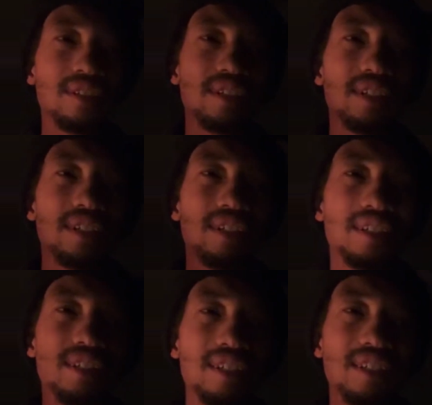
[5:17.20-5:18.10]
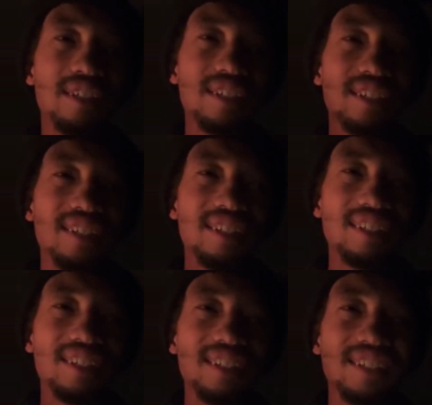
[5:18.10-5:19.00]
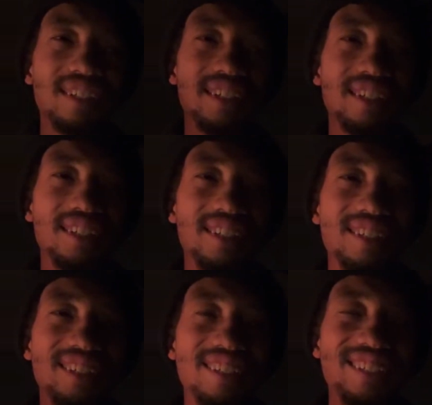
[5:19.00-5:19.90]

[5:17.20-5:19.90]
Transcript: No one is speaking in this clip.